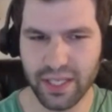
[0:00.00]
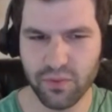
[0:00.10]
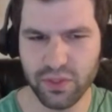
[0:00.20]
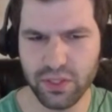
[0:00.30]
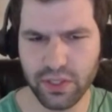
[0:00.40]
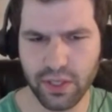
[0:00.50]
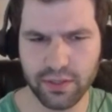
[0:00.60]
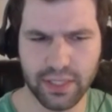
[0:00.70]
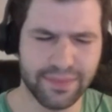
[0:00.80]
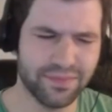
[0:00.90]
like we took
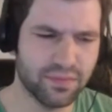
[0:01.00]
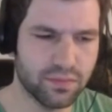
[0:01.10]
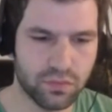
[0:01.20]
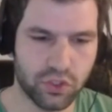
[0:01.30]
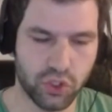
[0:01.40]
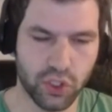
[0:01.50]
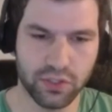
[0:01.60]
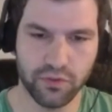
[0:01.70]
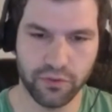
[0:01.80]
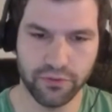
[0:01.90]
on like
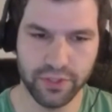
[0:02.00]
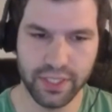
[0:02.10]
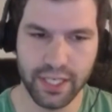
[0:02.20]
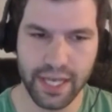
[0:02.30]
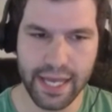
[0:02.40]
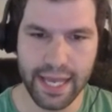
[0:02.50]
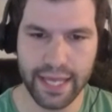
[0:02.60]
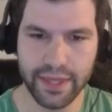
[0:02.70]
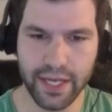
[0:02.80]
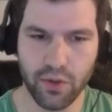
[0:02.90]
students for free,
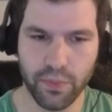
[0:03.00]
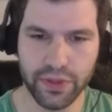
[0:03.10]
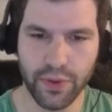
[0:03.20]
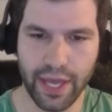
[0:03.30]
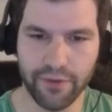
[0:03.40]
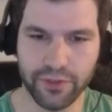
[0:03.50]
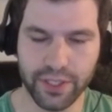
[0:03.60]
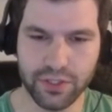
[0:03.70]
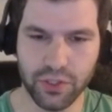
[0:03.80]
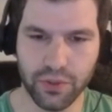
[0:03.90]
and they don't put the effort
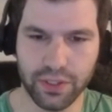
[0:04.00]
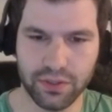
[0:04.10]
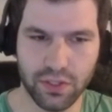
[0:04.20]
into it.